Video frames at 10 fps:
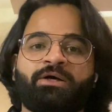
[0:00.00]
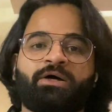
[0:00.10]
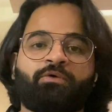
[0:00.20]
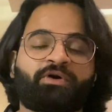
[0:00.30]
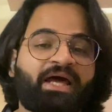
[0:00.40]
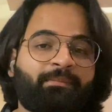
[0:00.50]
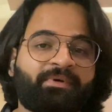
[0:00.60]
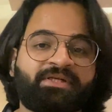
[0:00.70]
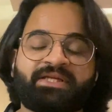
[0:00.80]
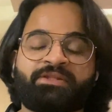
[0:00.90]
what
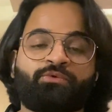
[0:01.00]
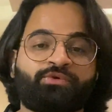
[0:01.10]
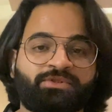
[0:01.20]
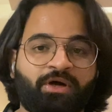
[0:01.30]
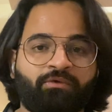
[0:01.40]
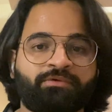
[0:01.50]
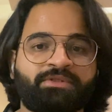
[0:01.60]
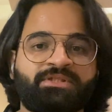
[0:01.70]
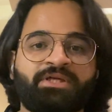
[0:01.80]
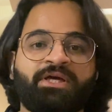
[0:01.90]
happened in those
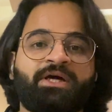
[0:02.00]
rounds,